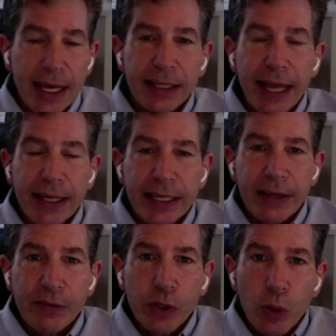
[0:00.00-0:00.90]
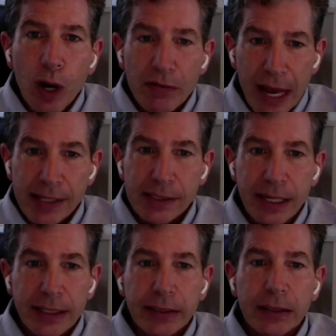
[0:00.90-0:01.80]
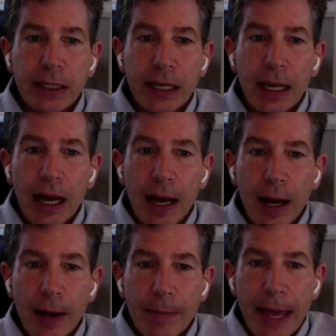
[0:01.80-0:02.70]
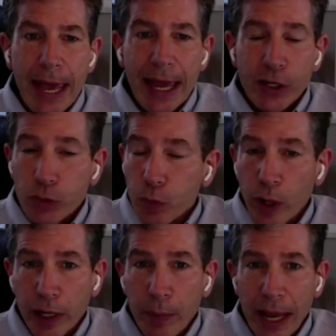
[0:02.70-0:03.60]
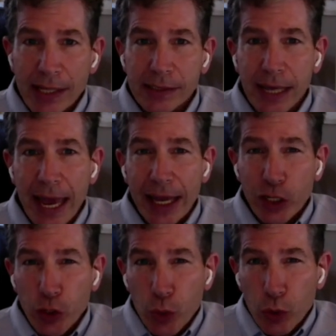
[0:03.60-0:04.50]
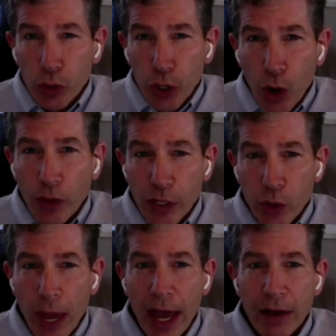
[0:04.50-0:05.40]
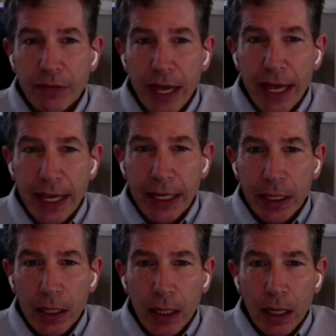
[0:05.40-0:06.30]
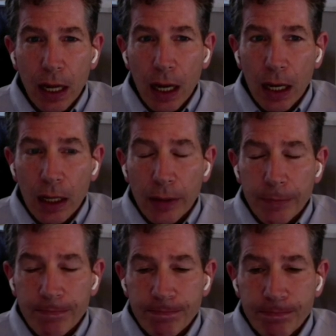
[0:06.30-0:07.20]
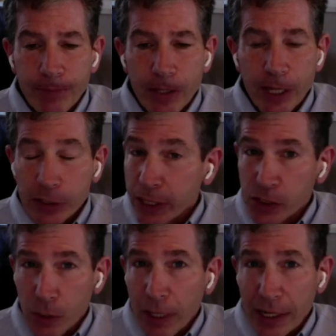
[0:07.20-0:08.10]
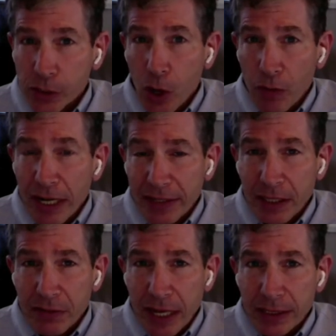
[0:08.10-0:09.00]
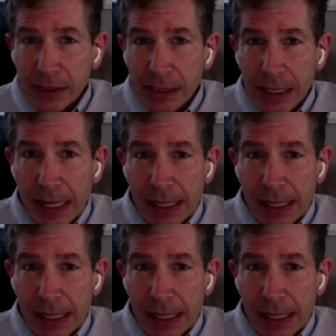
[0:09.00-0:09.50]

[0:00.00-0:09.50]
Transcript: saying that if you are vaccinated um, and you're wearing a mask and you know that you have a um, that that someone has COVID at the event.